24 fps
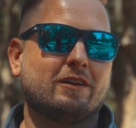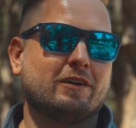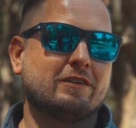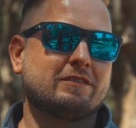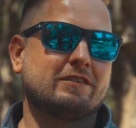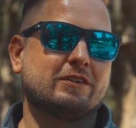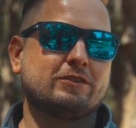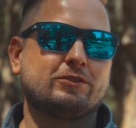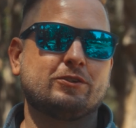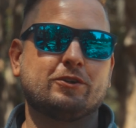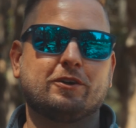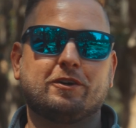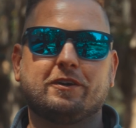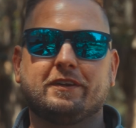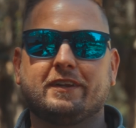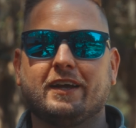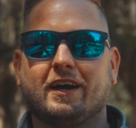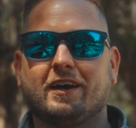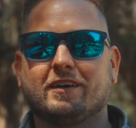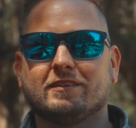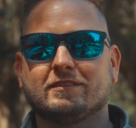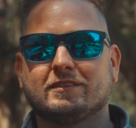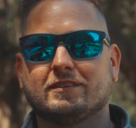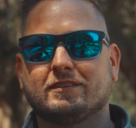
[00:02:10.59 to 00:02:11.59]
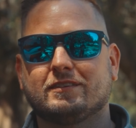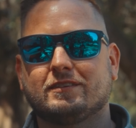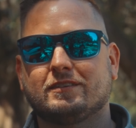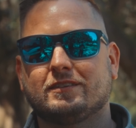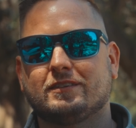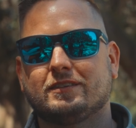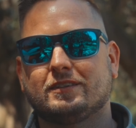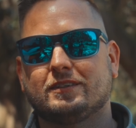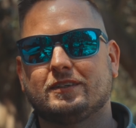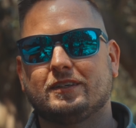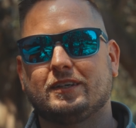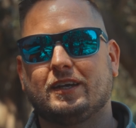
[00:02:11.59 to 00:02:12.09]
close to 200,000
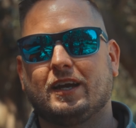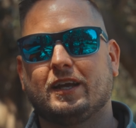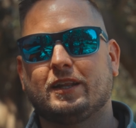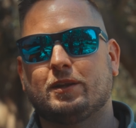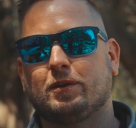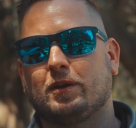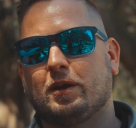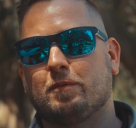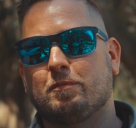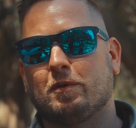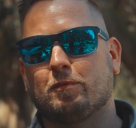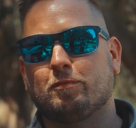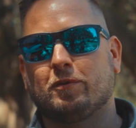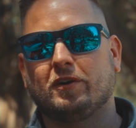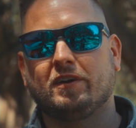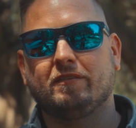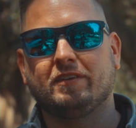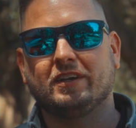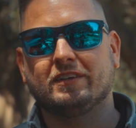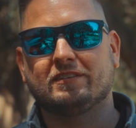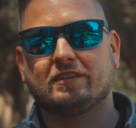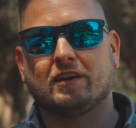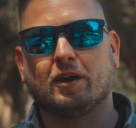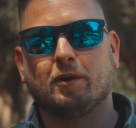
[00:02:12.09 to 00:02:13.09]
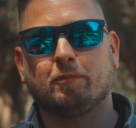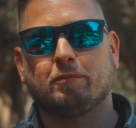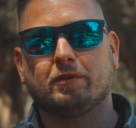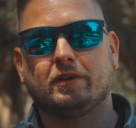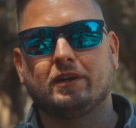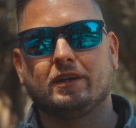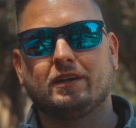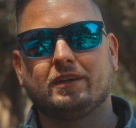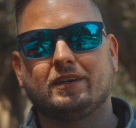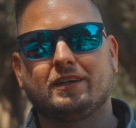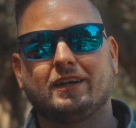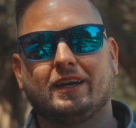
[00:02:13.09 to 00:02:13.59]
at, at my previous
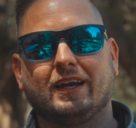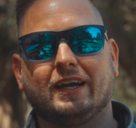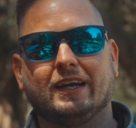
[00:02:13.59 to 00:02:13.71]
company,